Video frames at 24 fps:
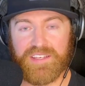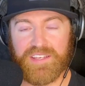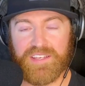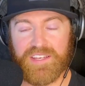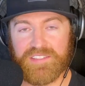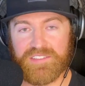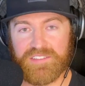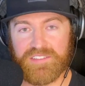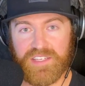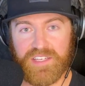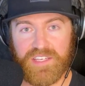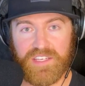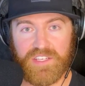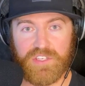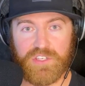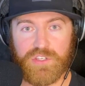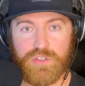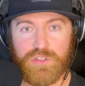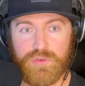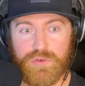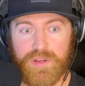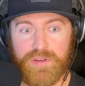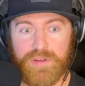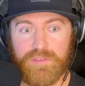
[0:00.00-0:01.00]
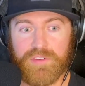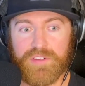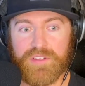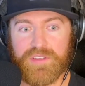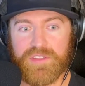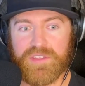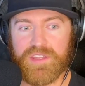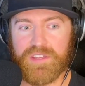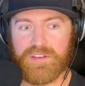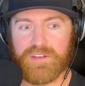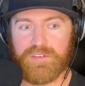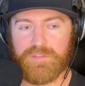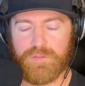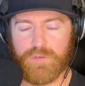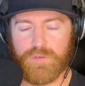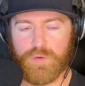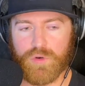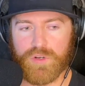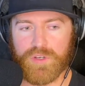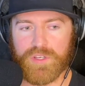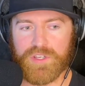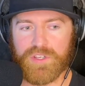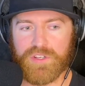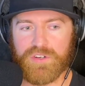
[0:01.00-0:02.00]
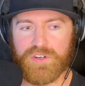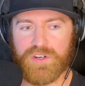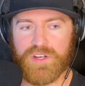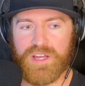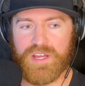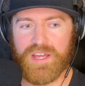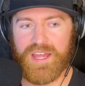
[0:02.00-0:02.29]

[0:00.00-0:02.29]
Yes, they can do everything for you,